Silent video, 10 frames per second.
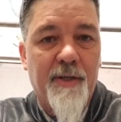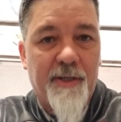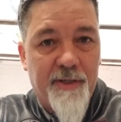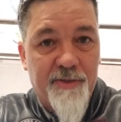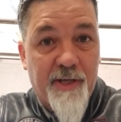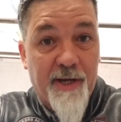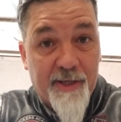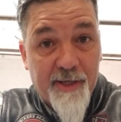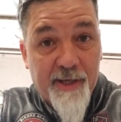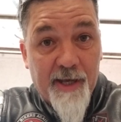Kids got a
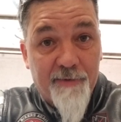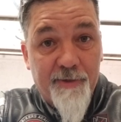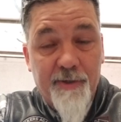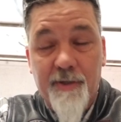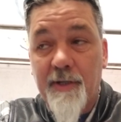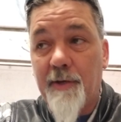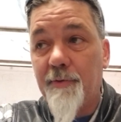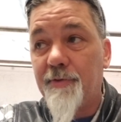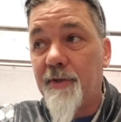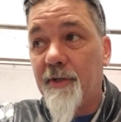kick out of it, and that
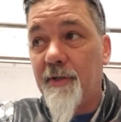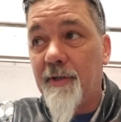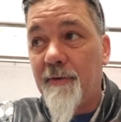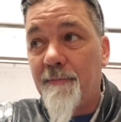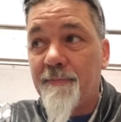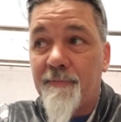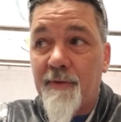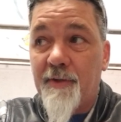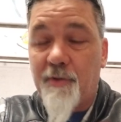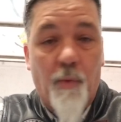was the
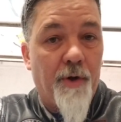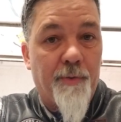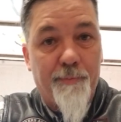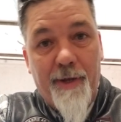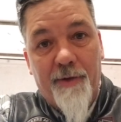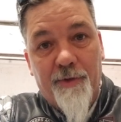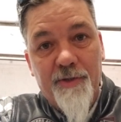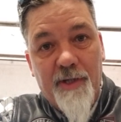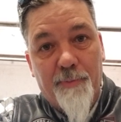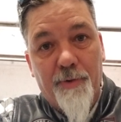one main
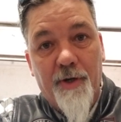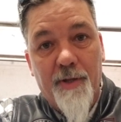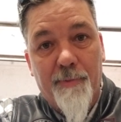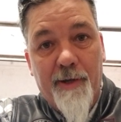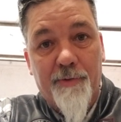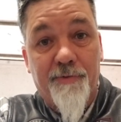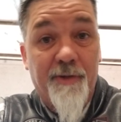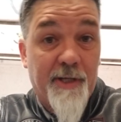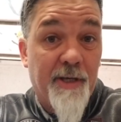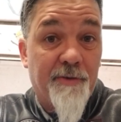reason I put it on the bike was for
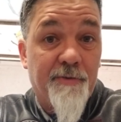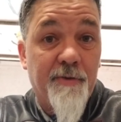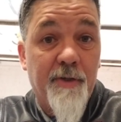the kids.